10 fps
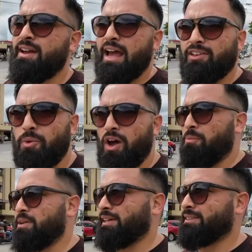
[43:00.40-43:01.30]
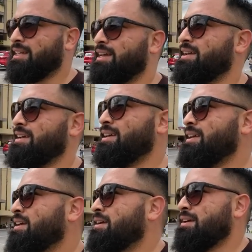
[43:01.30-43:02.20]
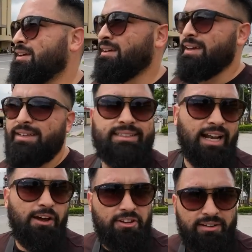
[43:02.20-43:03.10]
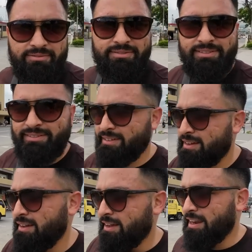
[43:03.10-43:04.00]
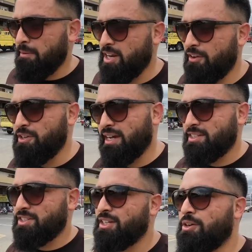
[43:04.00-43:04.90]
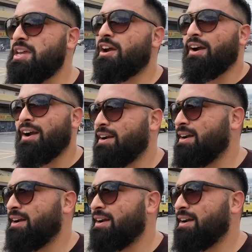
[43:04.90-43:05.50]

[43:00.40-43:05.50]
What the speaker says: as well, because it is an oven. Let me know if you guys are still here